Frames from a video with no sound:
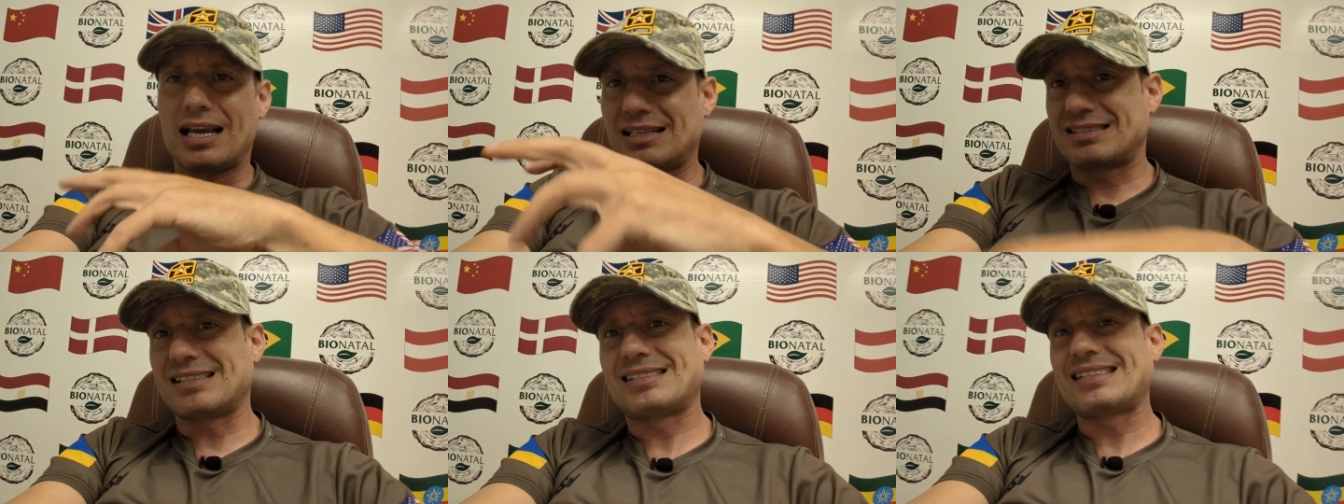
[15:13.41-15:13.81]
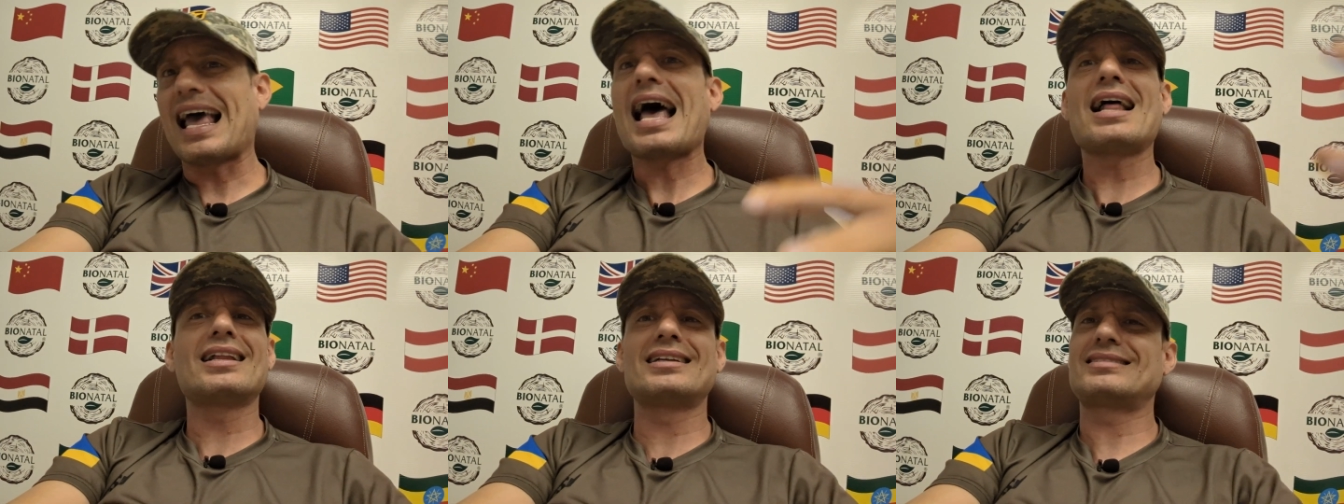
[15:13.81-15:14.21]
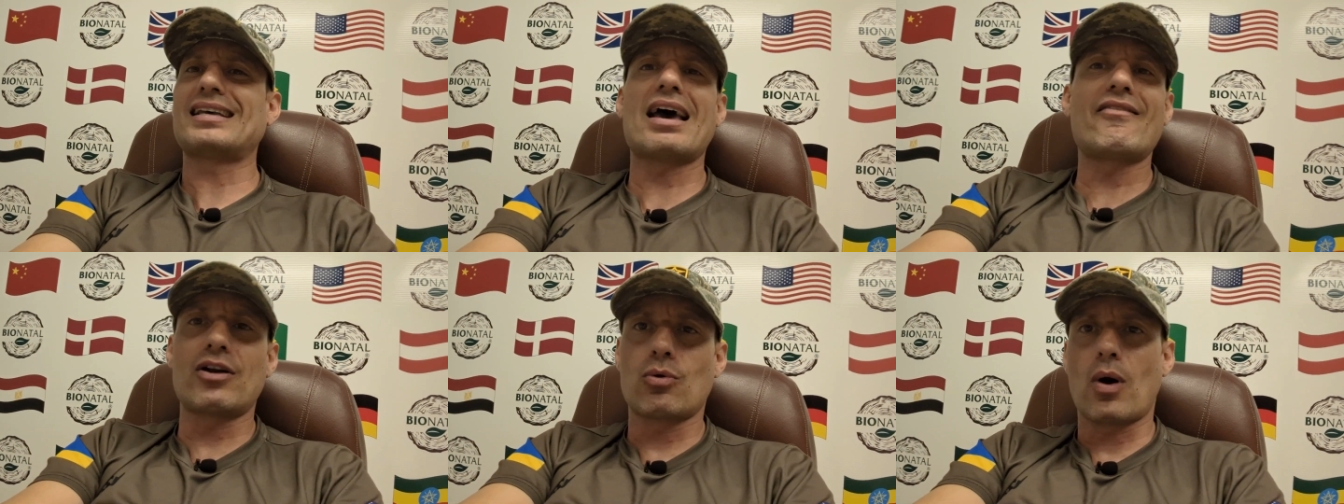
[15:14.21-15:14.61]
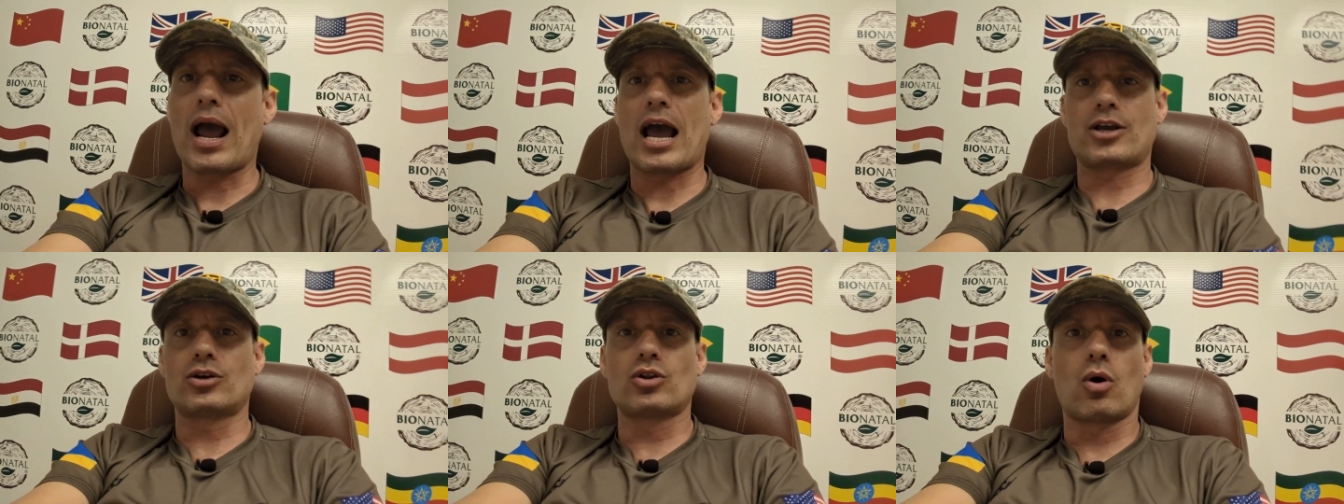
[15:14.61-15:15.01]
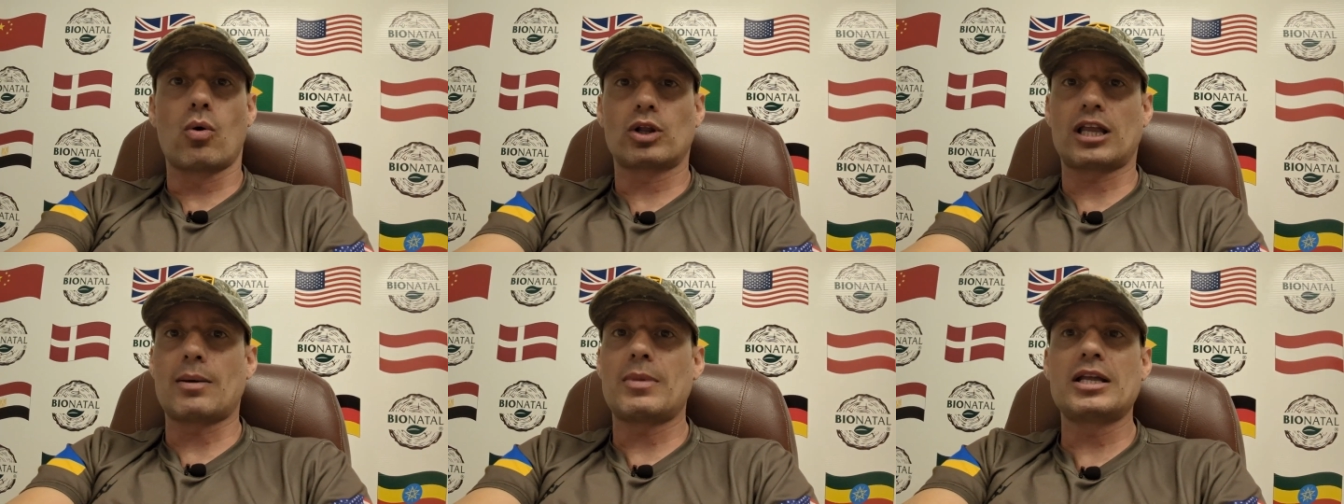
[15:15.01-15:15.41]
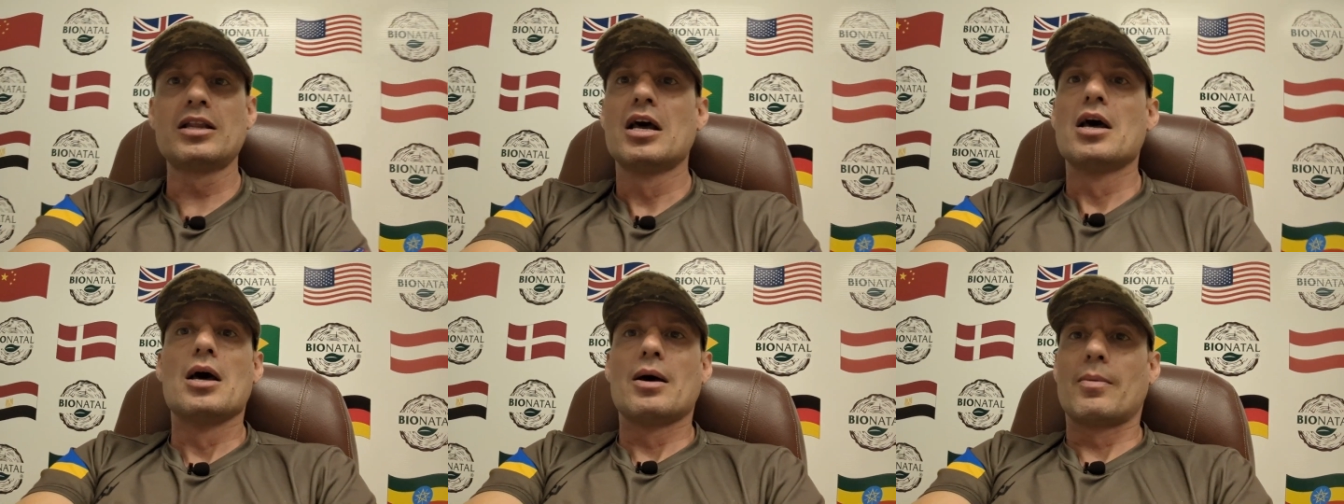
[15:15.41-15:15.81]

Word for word: in the salads, everywhere. You know what I mean?